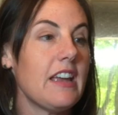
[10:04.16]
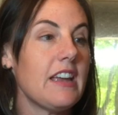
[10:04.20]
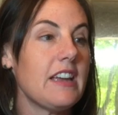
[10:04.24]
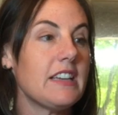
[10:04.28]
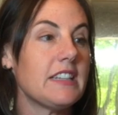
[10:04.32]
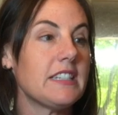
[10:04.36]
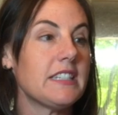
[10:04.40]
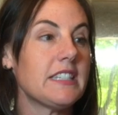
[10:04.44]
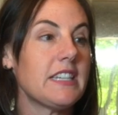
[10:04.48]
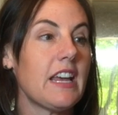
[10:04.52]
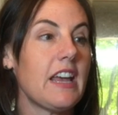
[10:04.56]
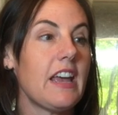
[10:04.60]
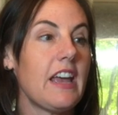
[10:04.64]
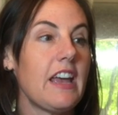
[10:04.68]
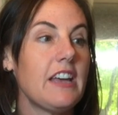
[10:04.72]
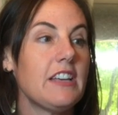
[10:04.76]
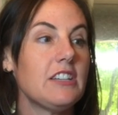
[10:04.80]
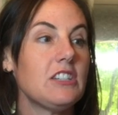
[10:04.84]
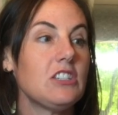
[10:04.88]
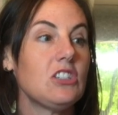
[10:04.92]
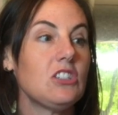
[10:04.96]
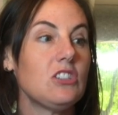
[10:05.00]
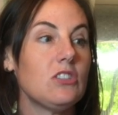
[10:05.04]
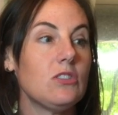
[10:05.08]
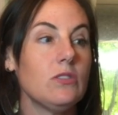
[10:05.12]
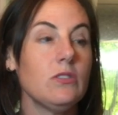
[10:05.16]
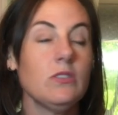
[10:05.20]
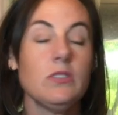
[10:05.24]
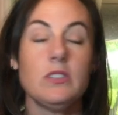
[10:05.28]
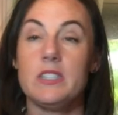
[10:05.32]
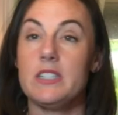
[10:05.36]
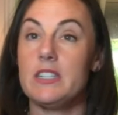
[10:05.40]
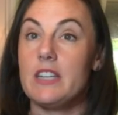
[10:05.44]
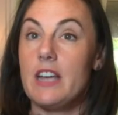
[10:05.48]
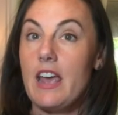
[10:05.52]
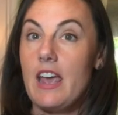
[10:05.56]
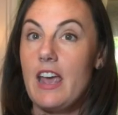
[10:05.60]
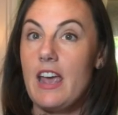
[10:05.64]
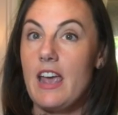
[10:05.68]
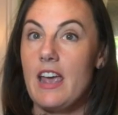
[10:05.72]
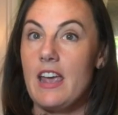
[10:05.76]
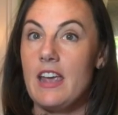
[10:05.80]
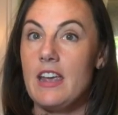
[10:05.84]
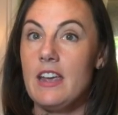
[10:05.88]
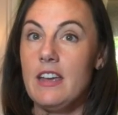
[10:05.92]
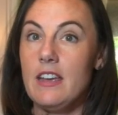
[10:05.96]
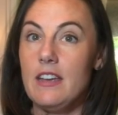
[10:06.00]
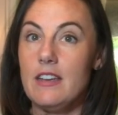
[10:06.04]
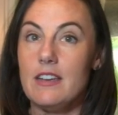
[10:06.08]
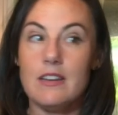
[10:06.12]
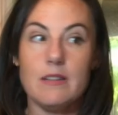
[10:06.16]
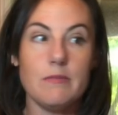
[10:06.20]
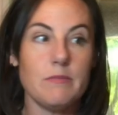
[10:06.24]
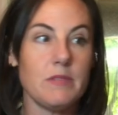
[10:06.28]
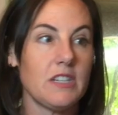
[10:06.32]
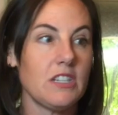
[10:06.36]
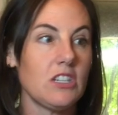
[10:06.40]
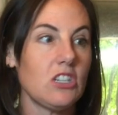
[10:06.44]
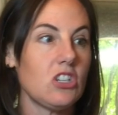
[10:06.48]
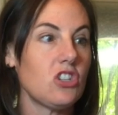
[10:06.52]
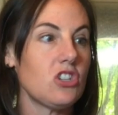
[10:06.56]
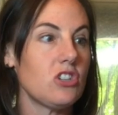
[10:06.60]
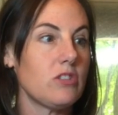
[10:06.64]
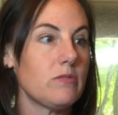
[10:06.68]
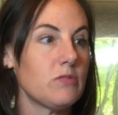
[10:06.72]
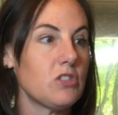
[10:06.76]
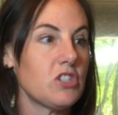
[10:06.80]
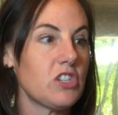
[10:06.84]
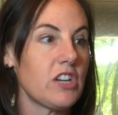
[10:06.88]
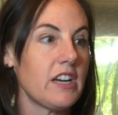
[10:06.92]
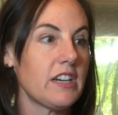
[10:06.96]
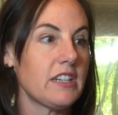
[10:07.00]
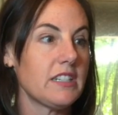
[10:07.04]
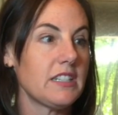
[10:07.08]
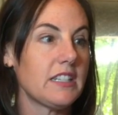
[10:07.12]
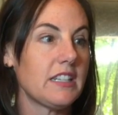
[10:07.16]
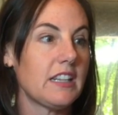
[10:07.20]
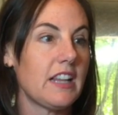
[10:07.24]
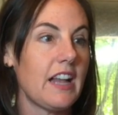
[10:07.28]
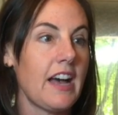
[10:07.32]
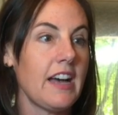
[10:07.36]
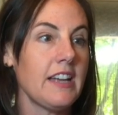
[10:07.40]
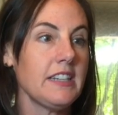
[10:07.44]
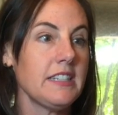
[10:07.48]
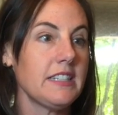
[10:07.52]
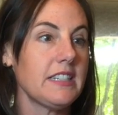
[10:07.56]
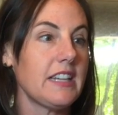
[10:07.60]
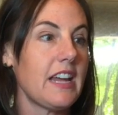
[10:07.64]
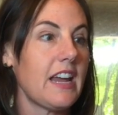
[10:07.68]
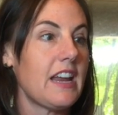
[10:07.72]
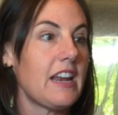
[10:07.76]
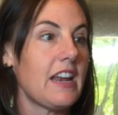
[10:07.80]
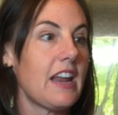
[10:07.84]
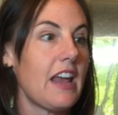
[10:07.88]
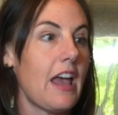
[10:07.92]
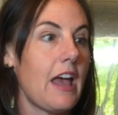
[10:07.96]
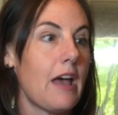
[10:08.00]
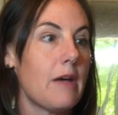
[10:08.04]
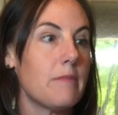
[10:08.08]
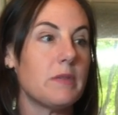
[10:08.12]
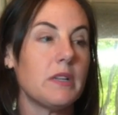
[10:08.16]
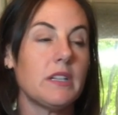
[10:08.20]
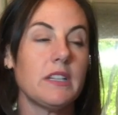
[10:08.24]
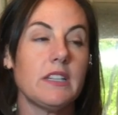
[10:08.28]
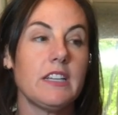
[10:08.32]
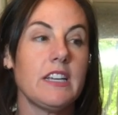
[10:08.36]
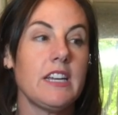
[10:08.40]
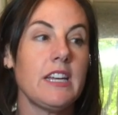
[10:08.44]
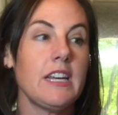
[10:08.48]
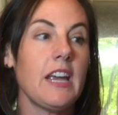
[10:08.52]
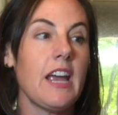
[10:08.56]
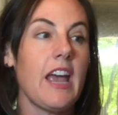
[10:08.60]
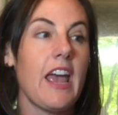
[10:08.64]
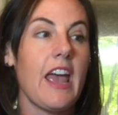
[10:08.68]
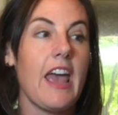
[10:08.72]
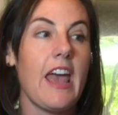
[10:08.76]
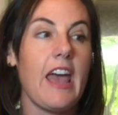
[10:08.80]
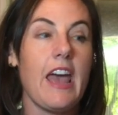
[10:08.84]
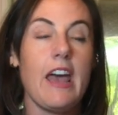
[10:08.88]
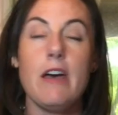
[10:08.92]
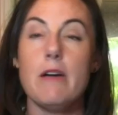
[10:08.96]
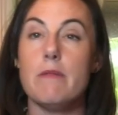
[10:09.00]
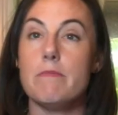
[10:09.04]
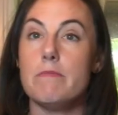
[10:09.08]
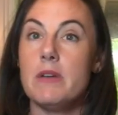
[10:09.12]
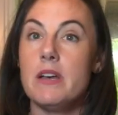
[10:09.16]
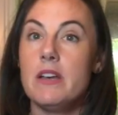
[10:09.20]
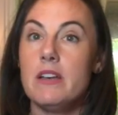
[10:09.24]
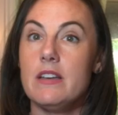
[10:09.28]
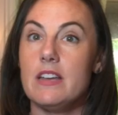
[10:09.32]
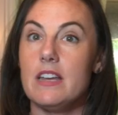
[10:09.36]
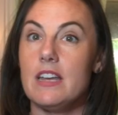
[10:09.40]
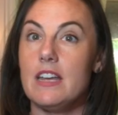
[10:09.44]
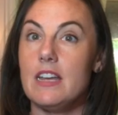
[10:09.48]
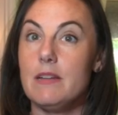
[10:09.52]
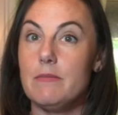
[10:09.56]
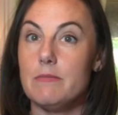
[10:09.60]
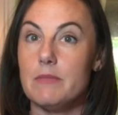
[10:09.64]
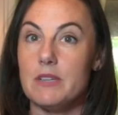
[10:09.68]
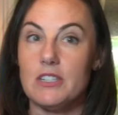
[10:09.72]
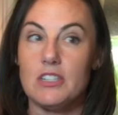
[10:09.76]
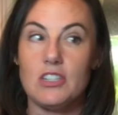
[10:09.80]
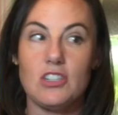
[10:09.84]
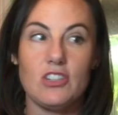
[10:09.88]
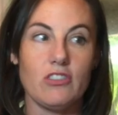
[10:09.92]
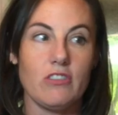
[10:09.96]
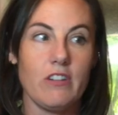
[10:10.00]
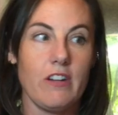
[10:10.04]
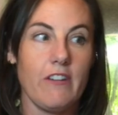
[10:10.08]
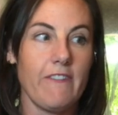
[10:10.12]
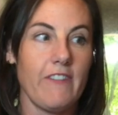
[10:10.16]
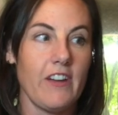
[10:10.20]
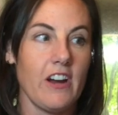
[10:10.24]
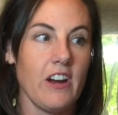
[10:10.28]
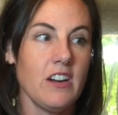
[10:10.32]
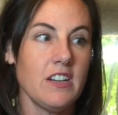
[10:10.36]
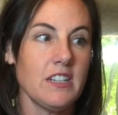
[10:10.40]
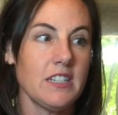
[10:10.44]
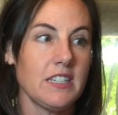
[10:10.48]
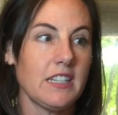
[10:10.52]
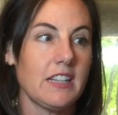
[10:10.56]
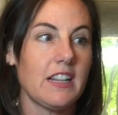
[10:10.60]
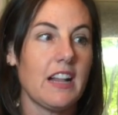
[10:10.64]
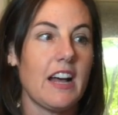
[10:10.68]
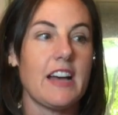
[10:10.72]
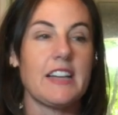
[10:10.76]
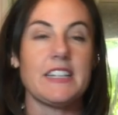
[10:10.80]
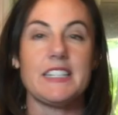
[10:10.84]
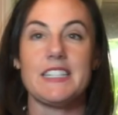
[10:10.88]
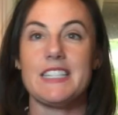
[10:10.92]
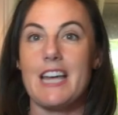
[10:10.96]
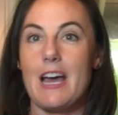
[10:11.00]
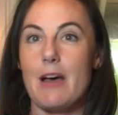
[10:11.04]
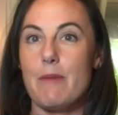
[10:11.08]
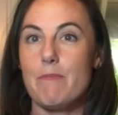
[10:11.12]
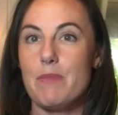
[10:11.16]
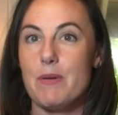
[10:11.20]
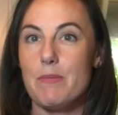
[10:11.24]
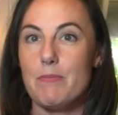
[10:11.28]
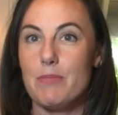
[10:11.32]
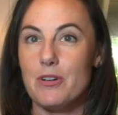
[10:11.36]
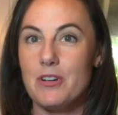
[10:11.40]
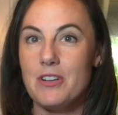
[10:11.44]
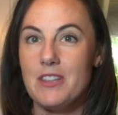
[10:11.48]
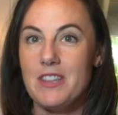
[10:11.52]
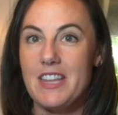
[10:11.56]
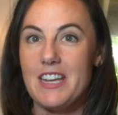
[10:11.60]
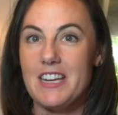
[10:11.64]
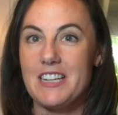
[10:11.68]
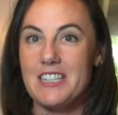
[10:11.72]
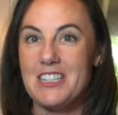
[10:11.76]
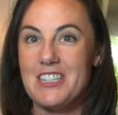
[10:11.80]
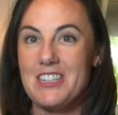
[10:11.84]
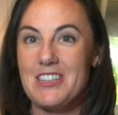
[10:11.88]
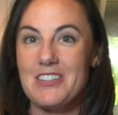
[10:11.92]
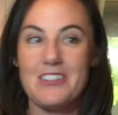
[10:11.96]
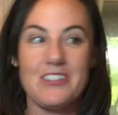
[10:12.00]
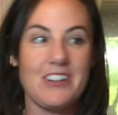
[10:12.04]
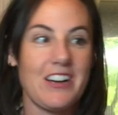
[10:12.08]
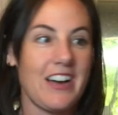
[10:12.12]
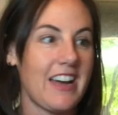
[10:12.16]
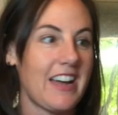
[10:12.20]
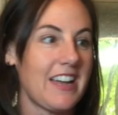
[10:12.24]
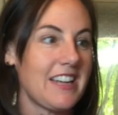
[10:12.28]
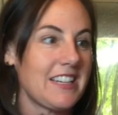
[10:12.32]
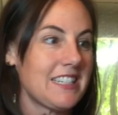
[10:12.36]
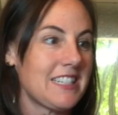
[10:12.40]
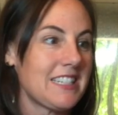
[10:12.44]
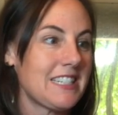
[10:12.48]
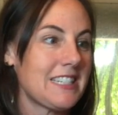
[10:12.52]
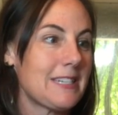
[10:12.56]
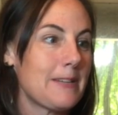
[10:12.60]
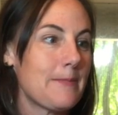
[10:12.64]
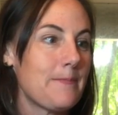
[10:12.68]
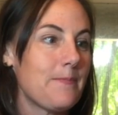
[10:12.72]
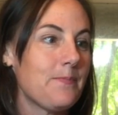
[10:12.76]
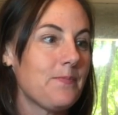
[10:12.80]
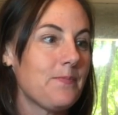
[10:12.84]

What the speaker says: is Jesus A. in Miss Shimshak's class and Emily M. in Mr. Rivera's class. Happy birthday to you guys.